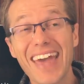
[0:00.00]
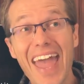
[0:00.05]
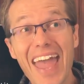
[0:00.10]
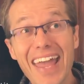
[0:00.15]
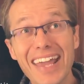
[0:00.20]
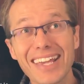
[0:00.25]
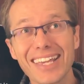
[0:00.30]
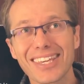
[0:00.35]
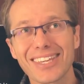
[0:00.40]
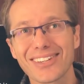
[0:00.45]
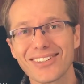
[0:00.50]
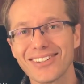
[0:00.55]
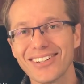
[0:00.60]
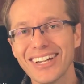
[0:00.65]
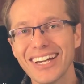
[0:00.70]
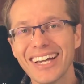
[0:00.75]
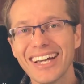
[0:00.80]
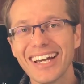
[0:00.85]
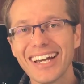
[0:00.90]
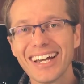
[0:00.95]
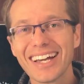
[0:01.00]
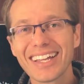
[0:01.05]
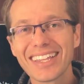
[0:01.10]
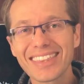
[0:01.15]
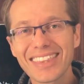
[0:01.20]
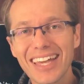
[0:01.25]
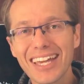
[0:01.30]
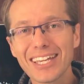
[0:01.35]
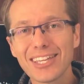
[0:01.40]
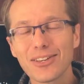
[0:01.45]
Thank you.
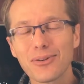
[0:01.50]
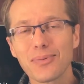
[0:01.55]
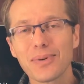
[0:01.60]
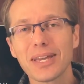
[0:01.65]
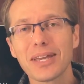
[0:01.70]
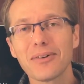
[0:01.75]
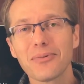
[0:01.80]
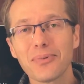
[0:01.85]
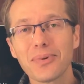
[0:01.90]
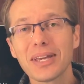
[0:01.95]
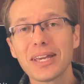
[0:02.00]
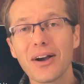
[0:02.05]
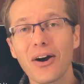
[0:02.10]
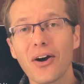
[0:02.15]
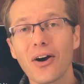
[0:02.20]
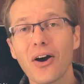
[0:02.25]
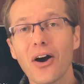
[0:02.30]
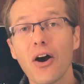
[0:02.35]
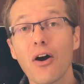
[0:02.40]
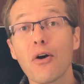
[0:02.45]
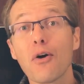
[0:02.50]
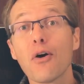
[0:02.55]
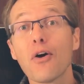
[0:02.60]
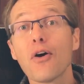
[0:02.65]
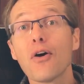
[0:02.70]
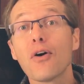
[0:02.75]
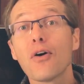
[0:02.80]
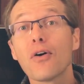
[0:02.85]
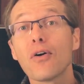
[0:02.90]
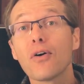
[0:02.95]
Thank you. We, we are
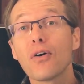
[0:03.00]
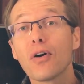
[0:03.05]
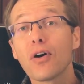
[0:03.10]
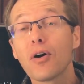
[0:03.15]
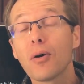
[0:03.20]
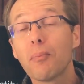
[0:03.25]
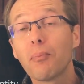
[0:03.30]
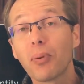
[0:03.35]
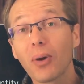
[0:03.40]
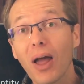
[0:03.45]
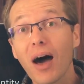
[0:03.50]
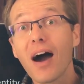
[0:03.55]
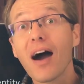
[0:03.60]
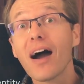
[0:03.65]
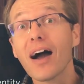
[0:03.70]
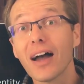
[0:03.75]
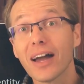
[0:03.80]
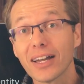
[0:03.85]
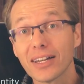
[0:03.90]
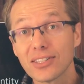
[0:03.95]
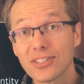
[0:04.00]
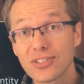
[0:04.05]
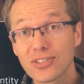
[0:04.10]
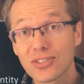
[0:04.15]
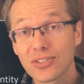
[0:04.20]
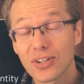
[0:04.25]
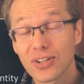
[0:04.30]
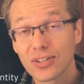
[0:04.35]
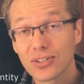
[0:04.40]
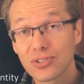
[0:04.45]

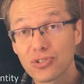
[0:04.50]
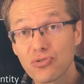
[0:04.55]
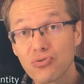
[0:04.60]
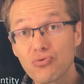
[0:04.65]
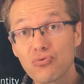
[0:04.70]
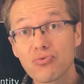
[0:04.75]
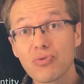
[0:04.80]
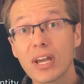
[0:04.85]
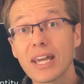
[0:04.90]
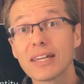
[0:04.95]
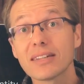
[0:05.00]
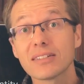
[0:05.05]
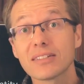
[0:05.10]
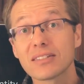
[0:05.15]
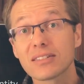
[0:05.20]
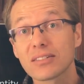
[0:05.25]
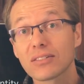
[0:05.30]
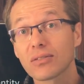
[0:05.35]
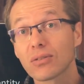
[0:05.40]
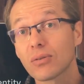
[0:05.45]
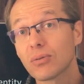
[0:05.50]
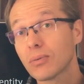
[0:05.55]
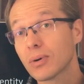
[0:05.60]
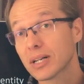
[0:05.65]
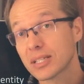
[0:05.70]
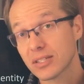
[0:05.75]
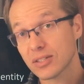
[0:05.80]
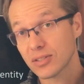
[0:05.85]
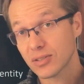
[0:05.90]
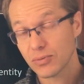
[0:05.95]
obliged to rest
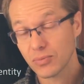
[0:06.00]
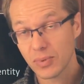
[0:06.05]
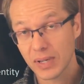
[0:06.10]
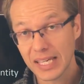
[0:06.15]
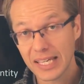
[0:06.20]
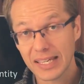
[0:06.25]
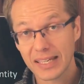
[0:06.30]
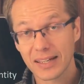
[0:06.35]
once a week.